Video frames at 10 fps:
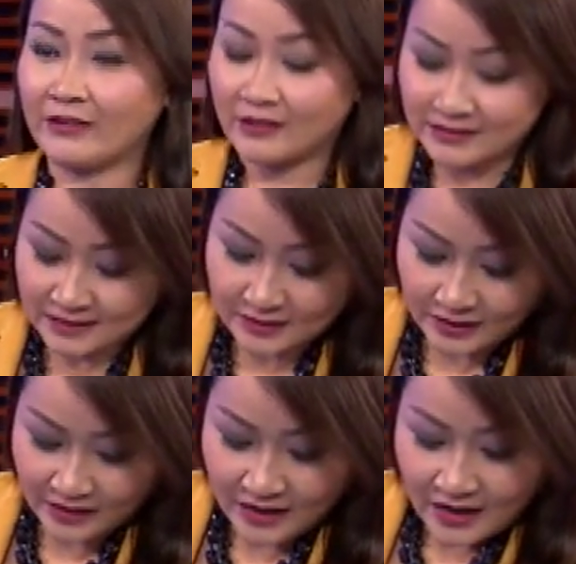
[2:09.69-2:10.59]
It's
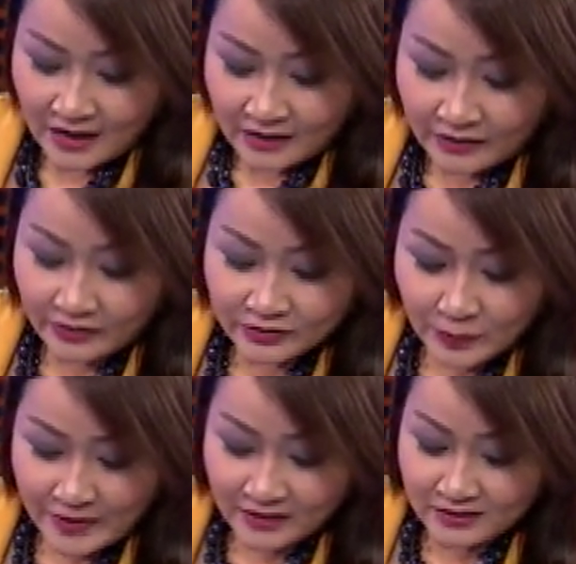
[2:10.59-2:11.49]
uh,
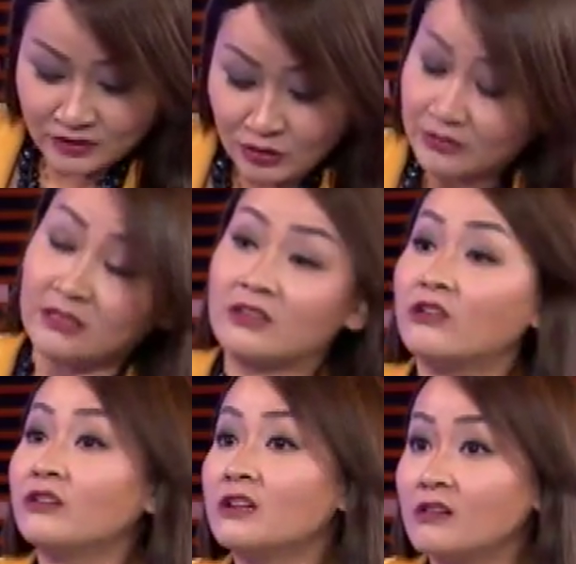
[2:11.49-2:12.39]
Japan's new
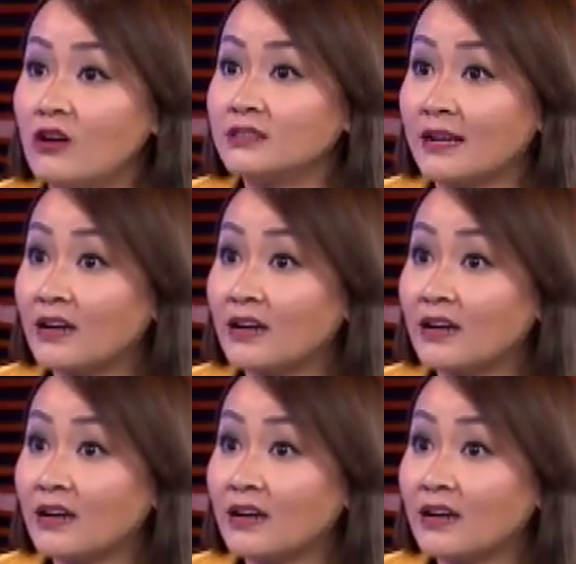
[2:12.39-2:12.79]
security laws